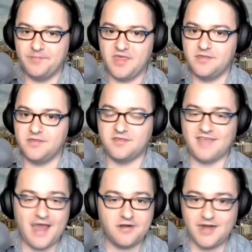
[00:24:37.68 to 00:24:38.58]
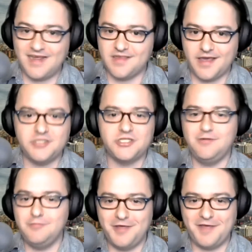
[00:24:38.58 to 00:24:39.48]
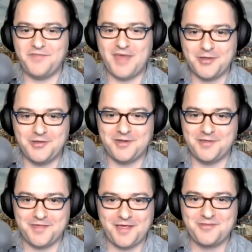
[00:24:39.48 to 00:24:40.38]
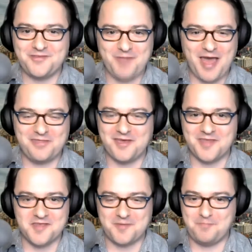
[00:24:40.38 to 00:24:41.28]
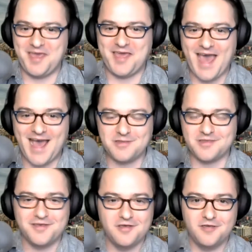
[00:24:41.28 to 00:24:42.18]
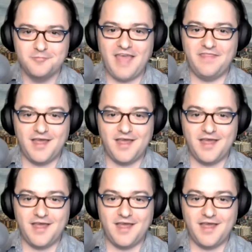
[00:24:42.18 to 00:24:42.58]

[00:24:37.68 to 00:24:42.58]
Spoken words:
Standardization, if that could exist, I think that's a big ask. and then,